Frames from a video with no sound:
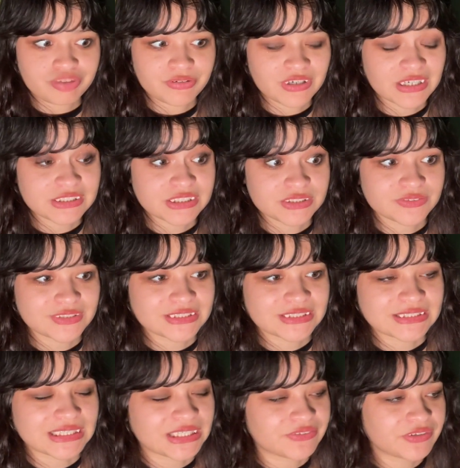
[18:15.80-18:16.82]
I just want to
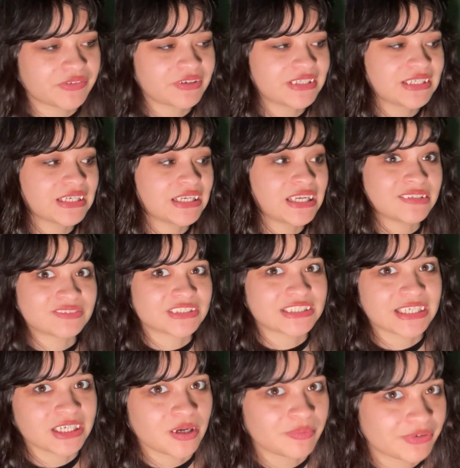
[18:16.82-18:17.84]
say, everyone, never
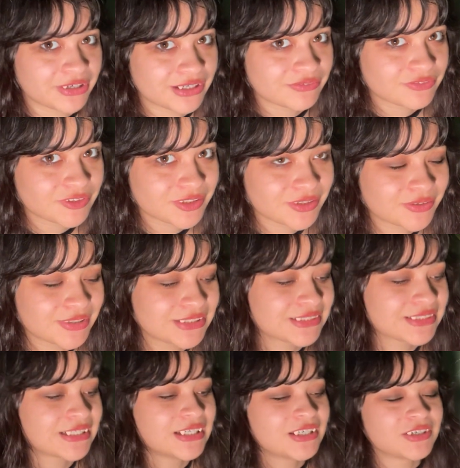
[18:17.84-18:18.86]
take a brainfall
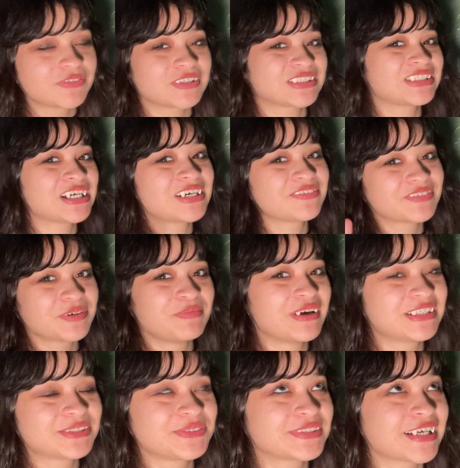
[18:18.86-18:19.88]
quiz. First off, it
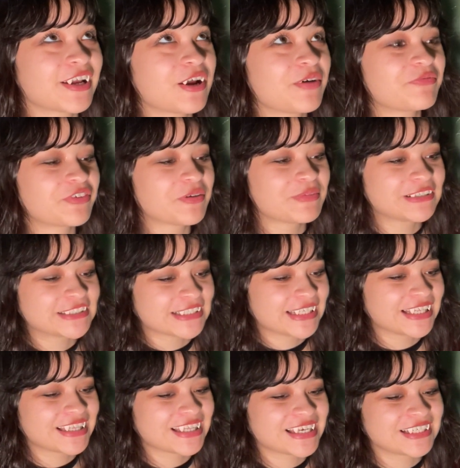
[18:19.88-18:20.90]
makes you sign up for a
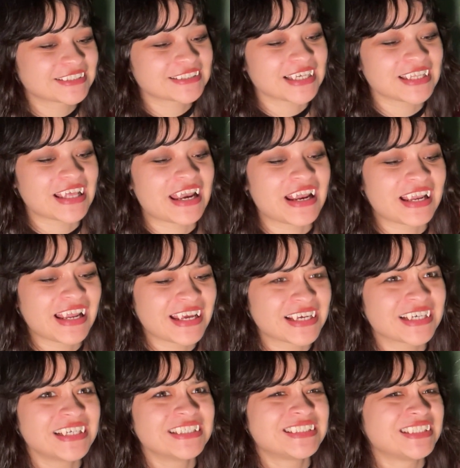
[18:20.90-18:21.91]
bajillion things, and then it
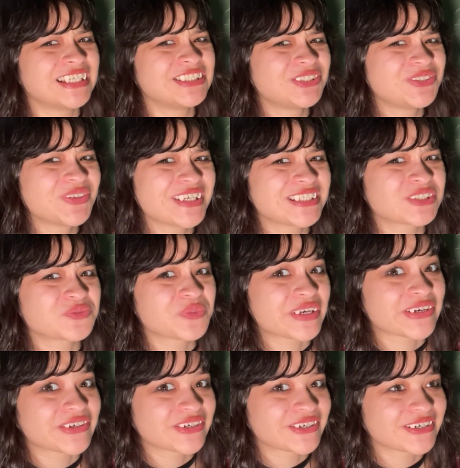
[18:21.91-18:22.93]
like sends you these
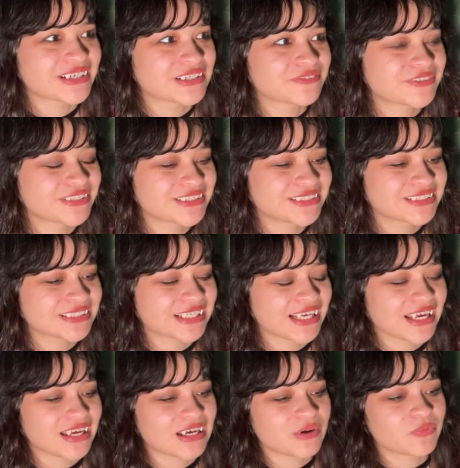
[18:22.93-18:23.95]
weird offers,
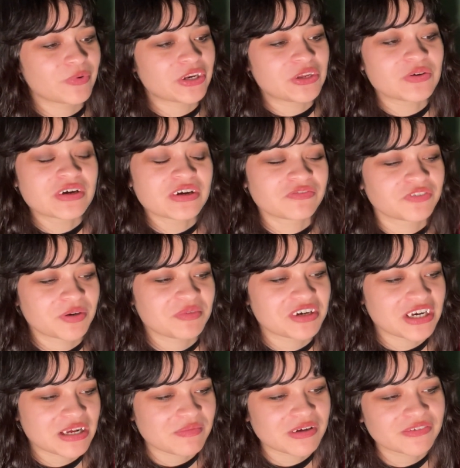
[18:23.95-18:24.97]
like when you confirm
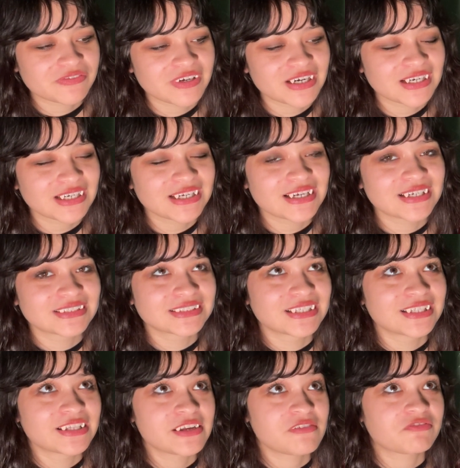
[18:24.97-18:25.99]
your email finally, and
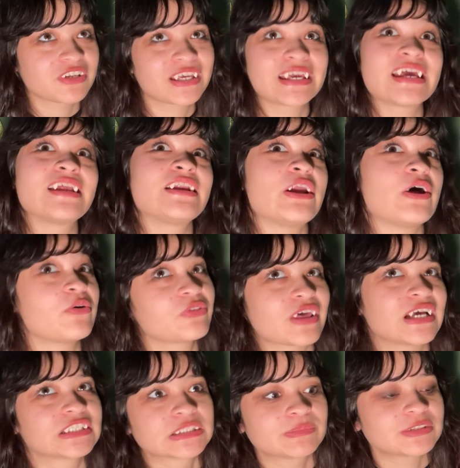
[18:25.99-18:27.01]
then you have to like hit no
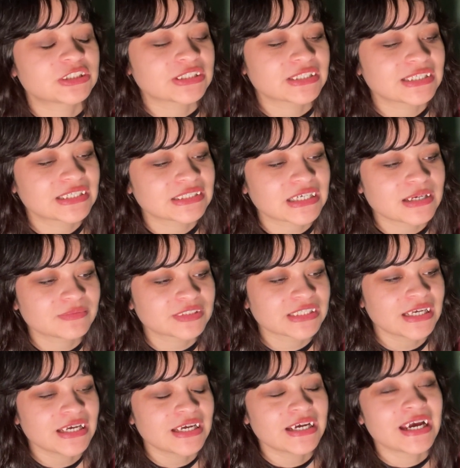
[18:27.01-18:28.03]
thanks a bajillion times,
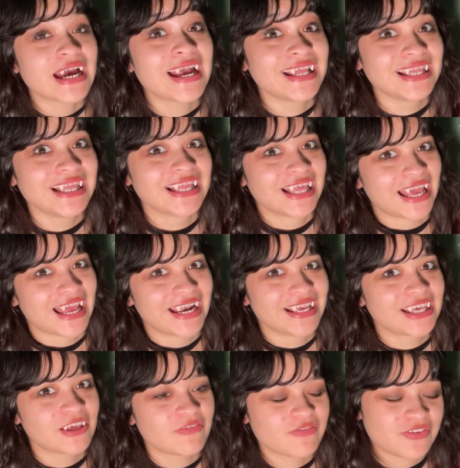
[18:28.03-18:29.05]
and then
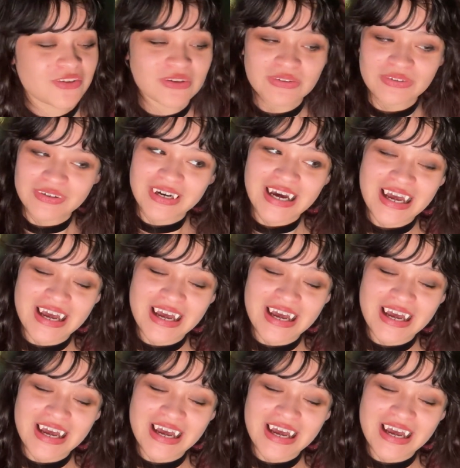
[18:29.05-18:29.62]
it gives you